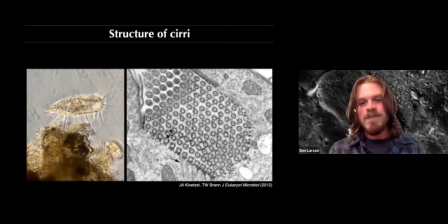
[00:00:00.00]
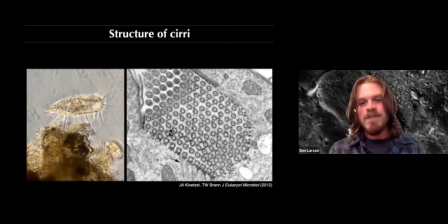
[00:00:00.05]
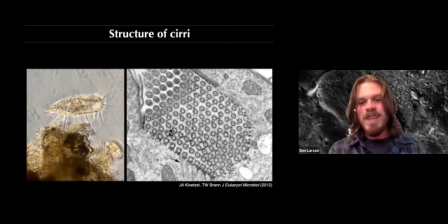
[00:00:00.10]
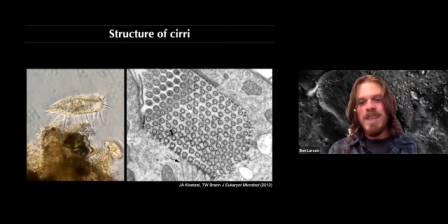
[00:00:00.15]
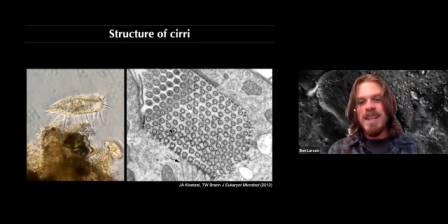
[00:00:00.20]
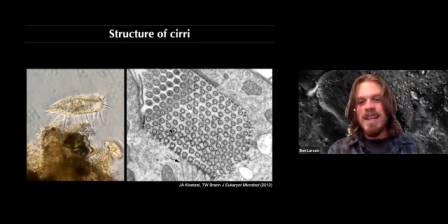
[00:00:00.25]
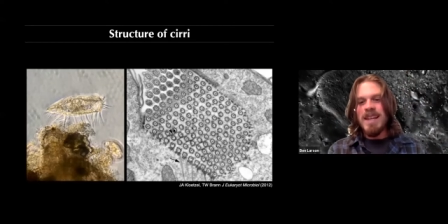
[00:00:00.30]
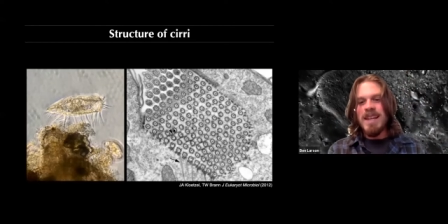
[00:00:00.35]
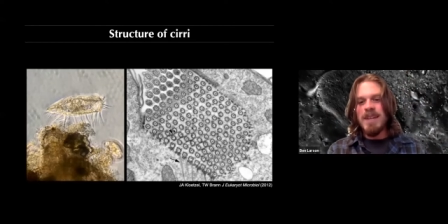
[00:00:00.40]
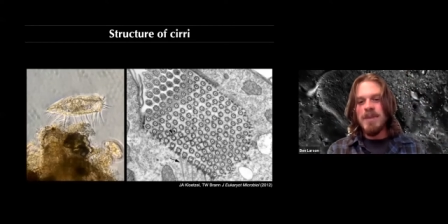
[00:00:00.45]

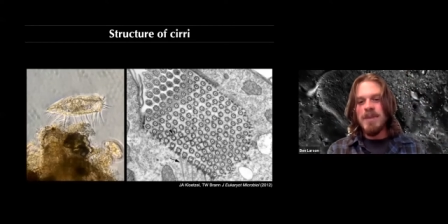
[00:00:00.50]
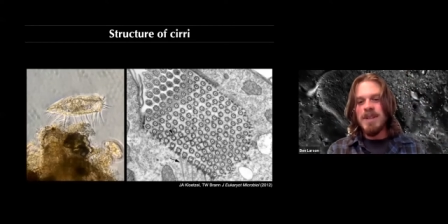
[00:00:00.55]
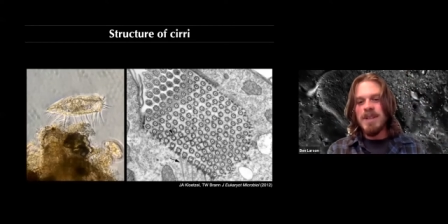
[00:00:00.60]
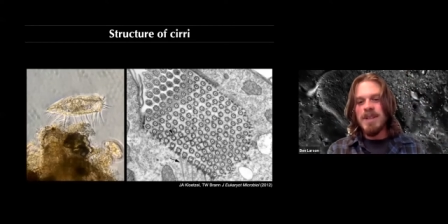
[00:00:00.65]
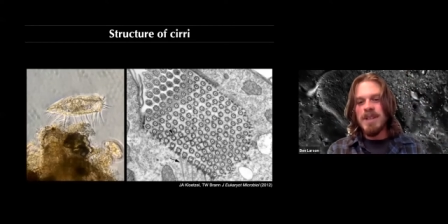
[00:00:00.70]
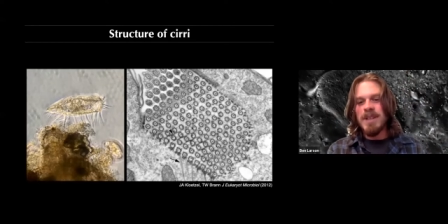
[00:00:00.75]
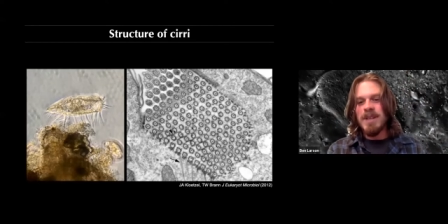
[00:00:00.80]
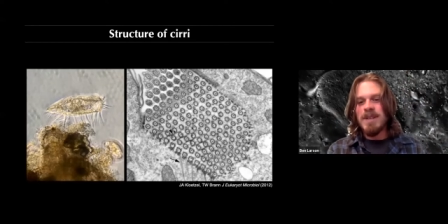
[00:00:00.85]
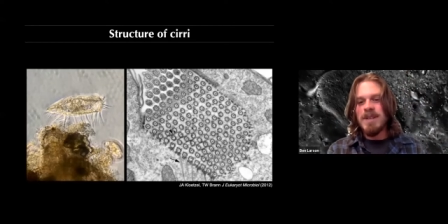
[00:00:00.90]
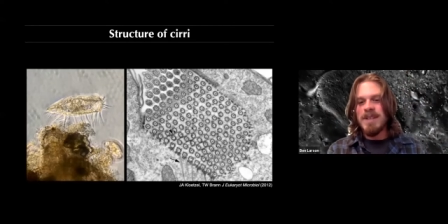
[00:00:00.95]
And if you look
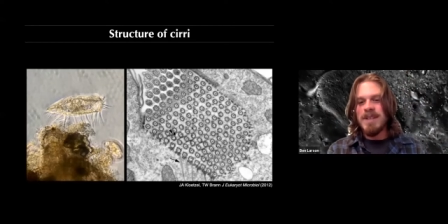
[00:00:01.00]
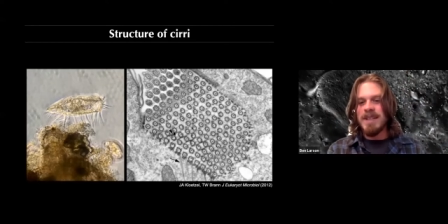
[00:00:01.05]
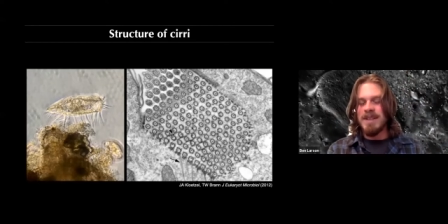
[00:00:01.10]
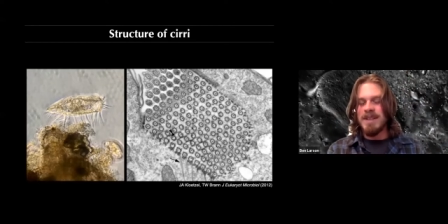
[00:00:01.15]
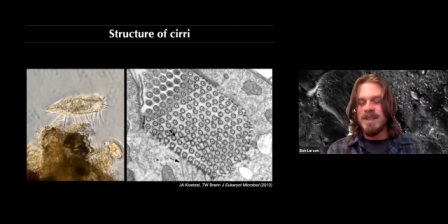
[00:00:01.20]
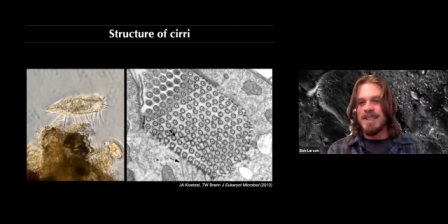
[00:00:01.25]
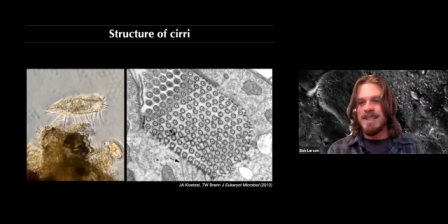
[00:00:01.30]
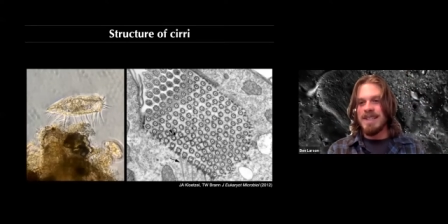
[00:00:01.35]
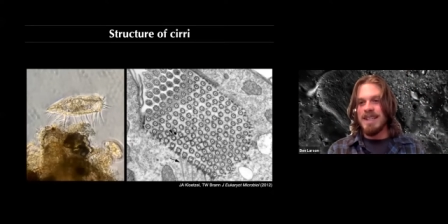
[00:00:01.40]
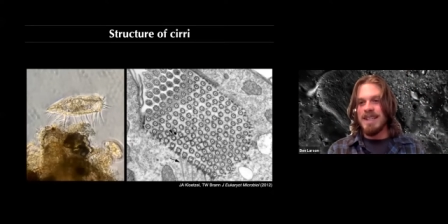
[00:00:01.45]
closely, you
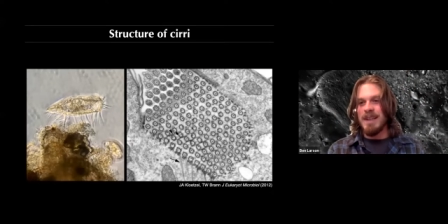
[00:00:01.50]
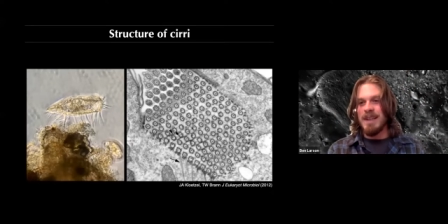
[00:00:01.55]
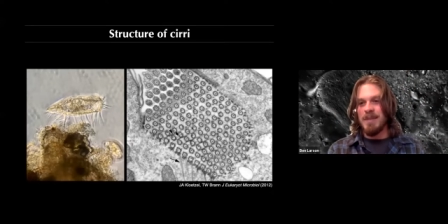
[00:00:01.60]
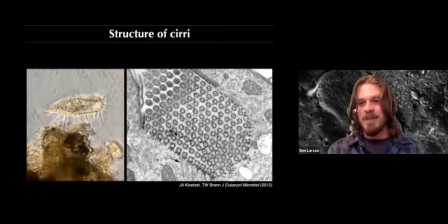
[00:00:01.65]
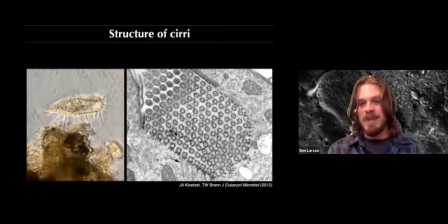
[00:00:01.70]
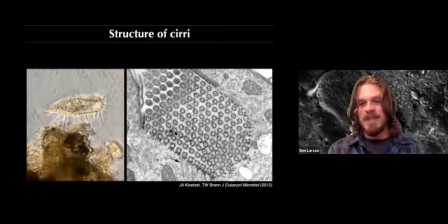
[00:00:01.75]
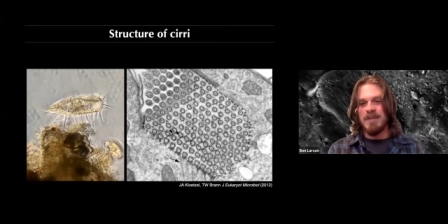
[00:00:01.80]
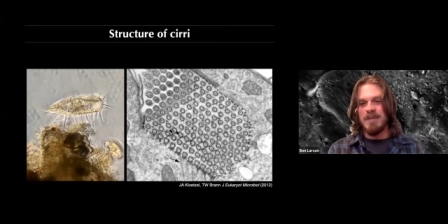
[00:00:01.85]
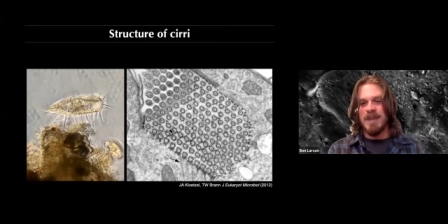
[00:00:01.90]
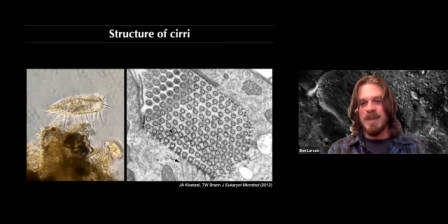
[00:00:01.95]
can see that
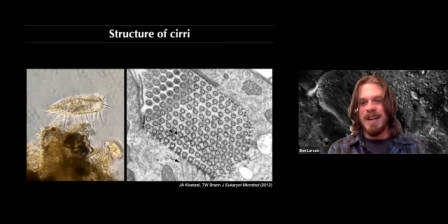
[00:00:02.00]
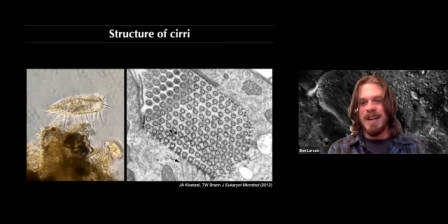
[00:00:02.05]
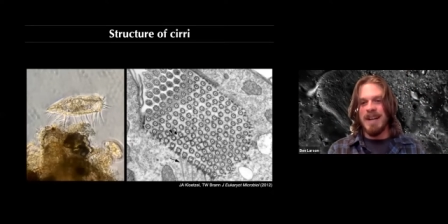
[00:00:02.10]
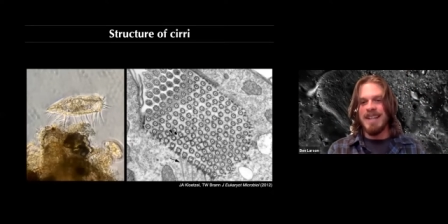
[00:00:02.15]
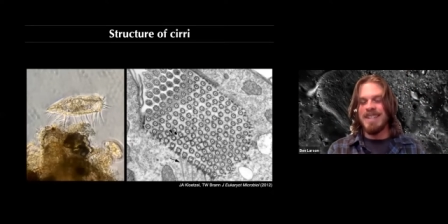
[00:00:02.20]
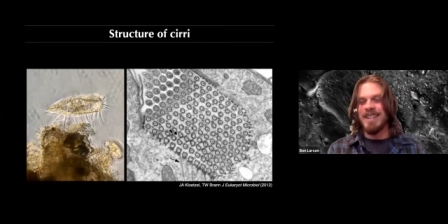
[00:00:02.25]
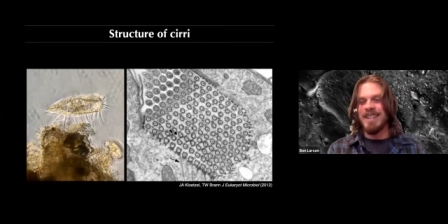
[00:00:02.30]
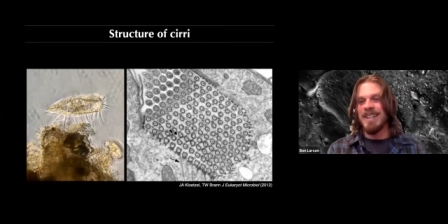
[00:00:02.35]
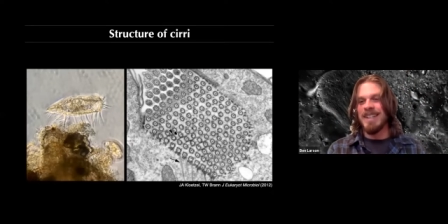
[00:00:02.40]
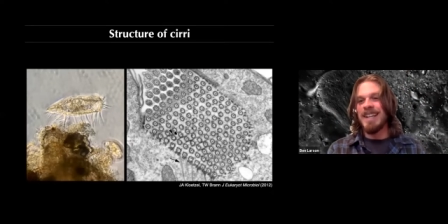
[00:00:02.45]
basal
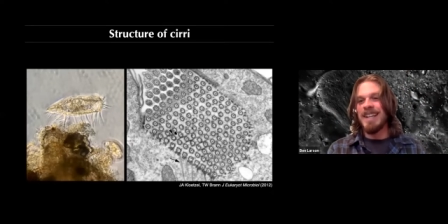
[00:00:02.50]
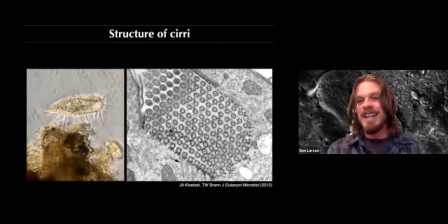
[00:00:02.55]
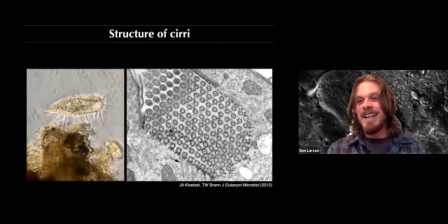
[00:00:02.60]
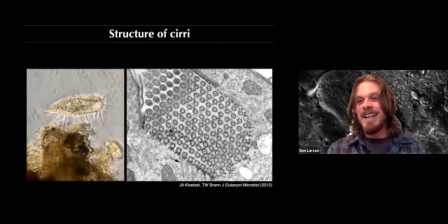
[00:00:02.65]
bodies are